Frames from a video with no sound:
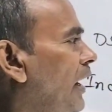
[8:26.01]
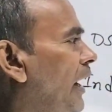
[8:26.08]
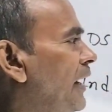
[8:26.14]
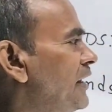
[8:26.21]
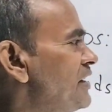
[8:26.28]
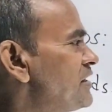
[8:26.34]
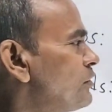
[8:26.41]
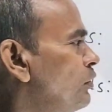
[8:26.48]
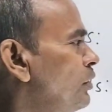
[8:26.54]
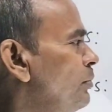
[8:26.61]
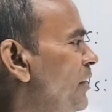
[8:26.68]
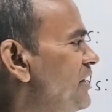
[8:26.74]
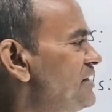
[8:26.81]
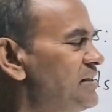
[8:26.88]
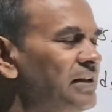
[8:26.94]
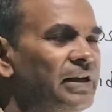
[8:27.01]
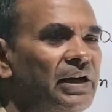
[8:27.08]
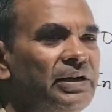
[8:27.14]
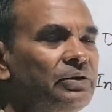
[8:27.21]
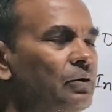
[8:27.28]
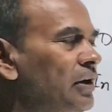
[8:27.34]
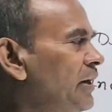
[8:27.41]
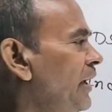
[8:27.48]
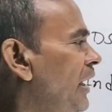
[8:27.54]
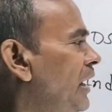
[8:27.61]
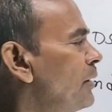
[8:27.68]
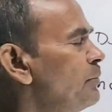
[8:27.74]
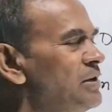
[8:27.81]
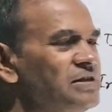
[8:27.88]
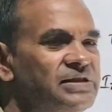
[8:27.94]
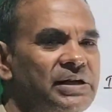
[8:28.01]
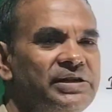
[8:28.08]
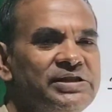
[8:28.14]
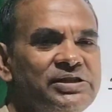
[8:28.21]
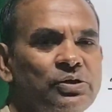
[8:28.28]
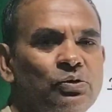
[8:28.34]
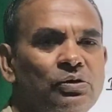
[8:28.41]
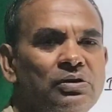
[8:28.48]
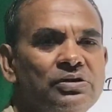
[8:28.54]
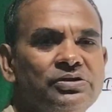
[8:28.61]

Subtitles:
At school means here, or here means at school.